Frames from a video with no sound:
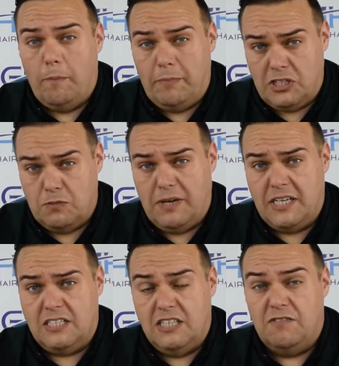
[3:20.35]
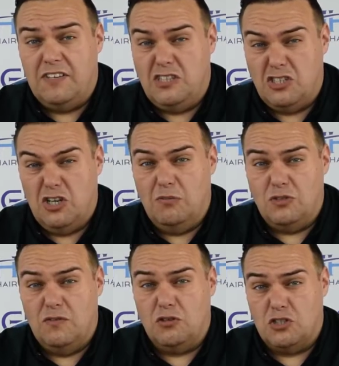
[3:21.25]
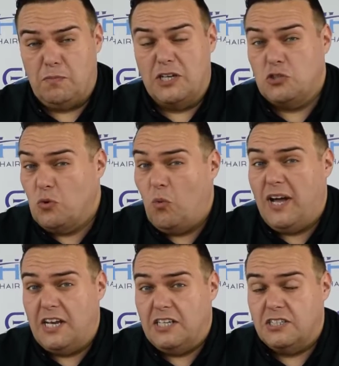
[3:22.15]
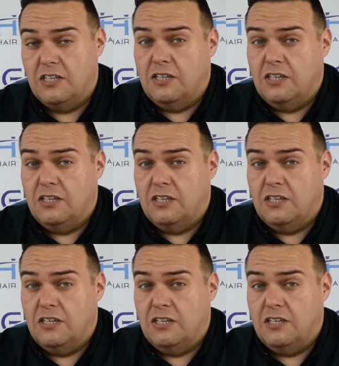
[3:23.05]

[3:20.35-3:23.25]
perspective in terms of your spatial awareness.